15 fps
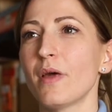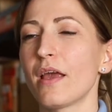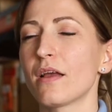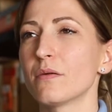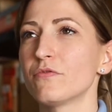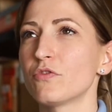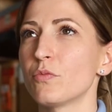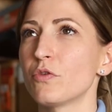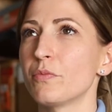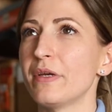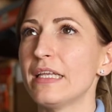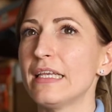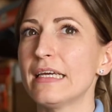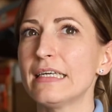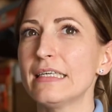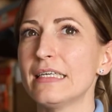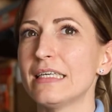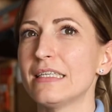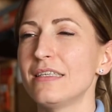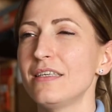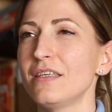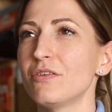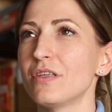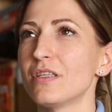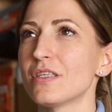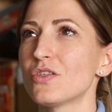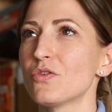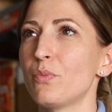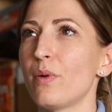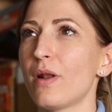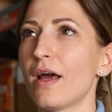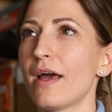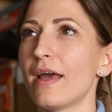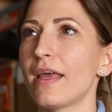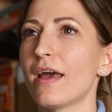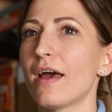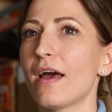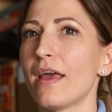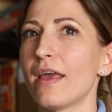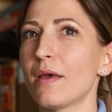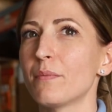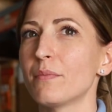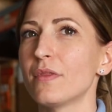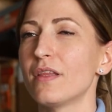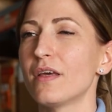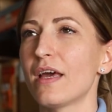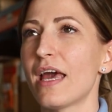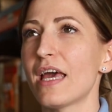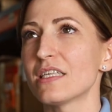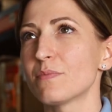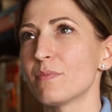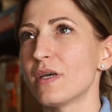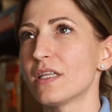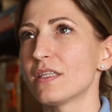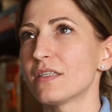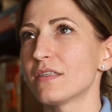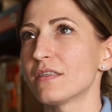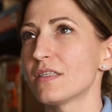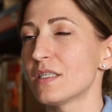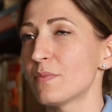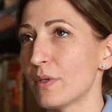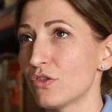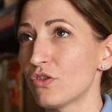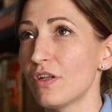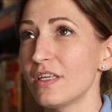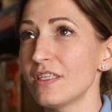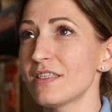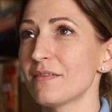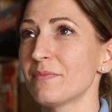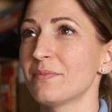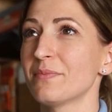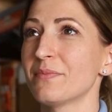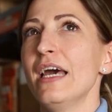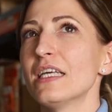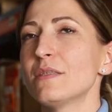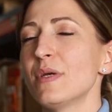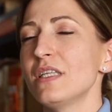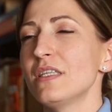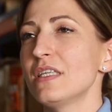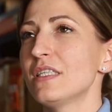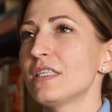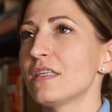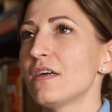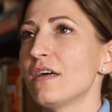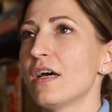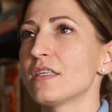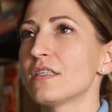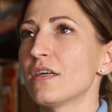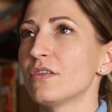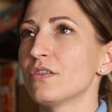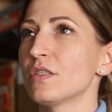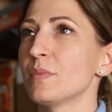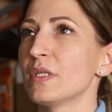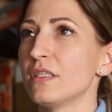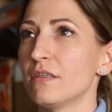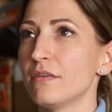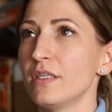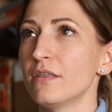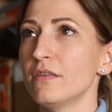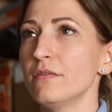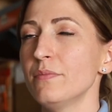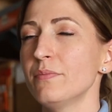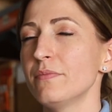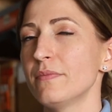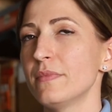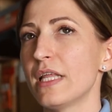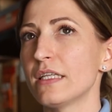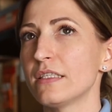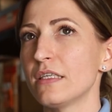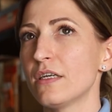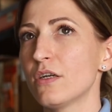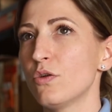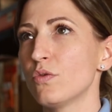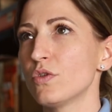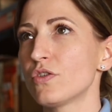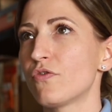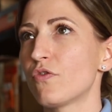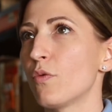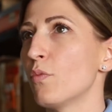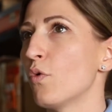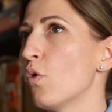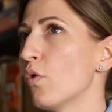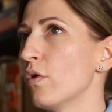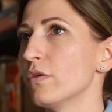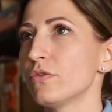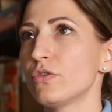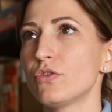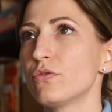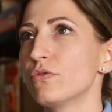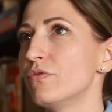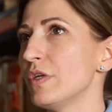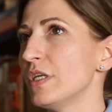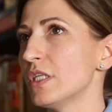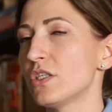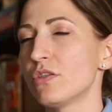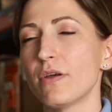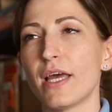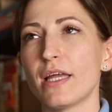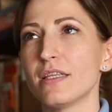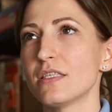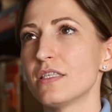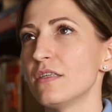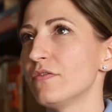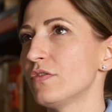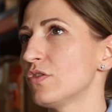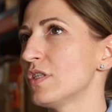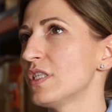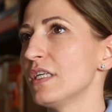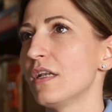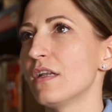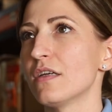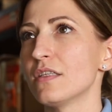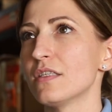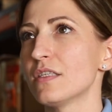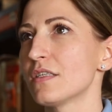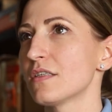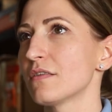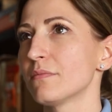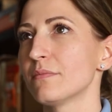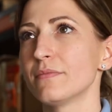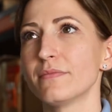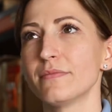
I come from Romania, and here in the supply I am the hazmat uh, specialist. Hazmat is a hazardous material that includes from oil to grease to adhesive to sealants.